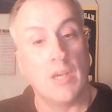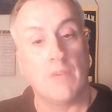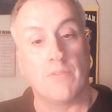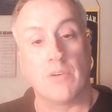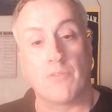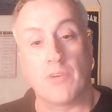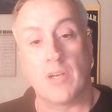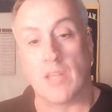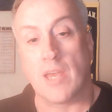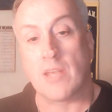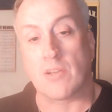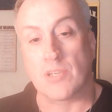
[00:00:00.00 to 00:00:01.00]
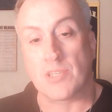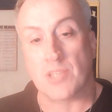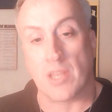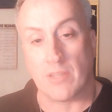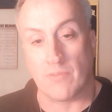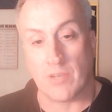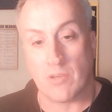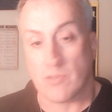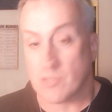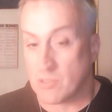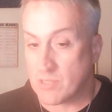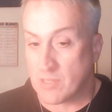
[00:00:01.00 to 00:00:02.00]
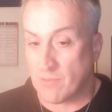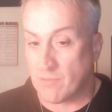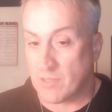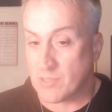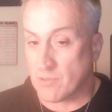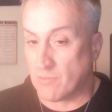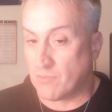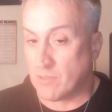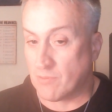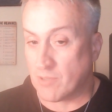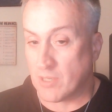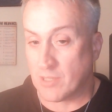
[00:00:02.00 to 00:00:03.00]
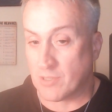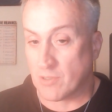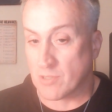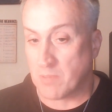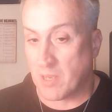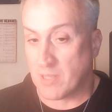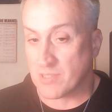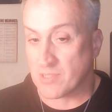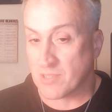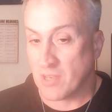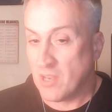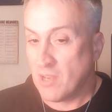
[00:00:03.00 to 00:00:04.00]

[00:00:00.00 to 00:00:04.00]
Feel free to like or dislike the videos you see fit, so feel free to hit those buttons.